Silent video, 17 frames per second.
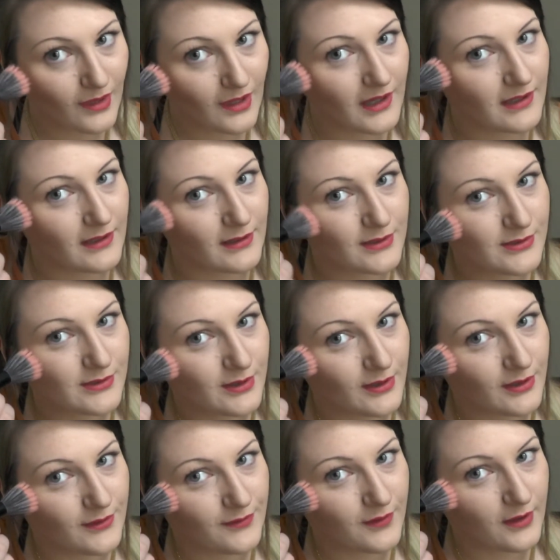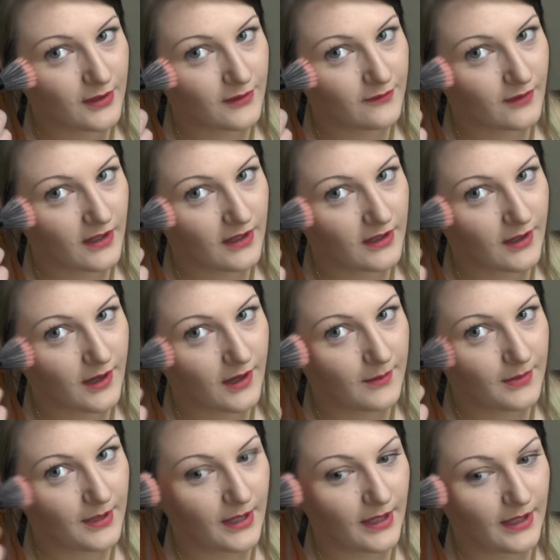And I start off kind of like
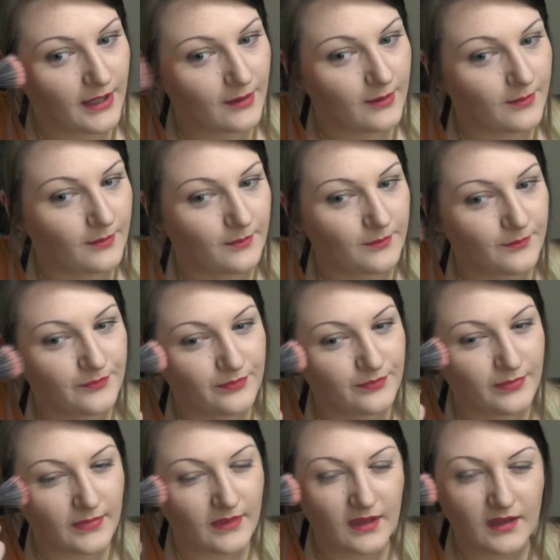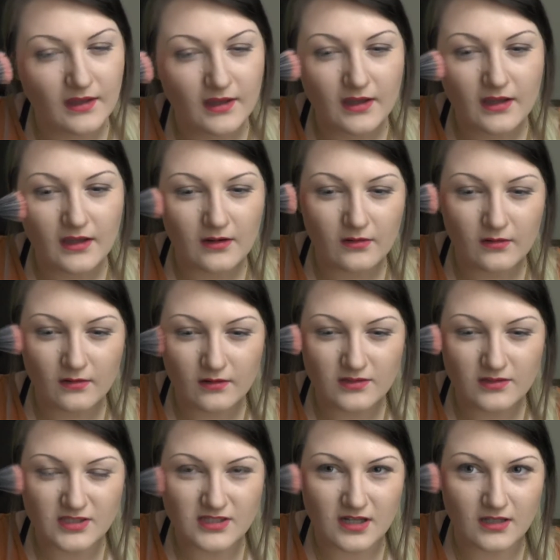up here on
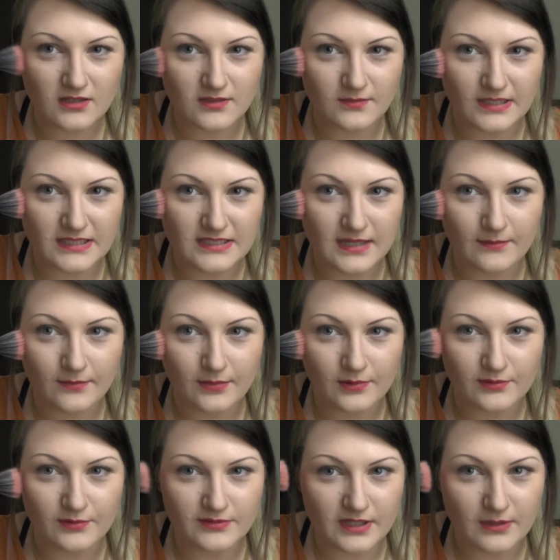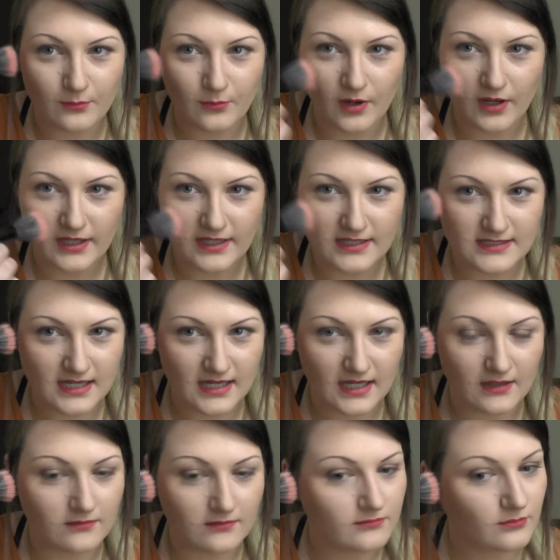just under my temples and work it
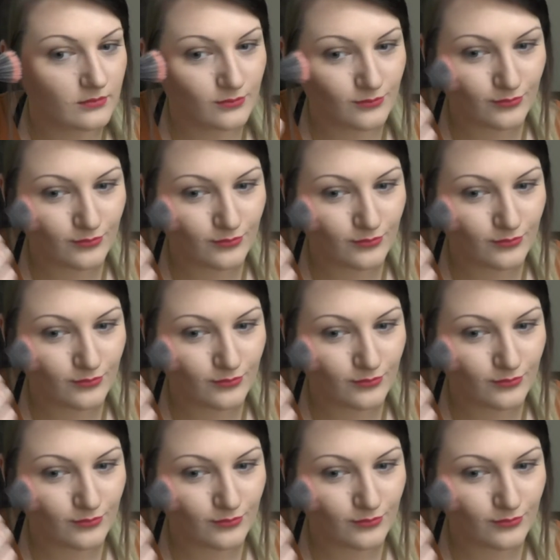down.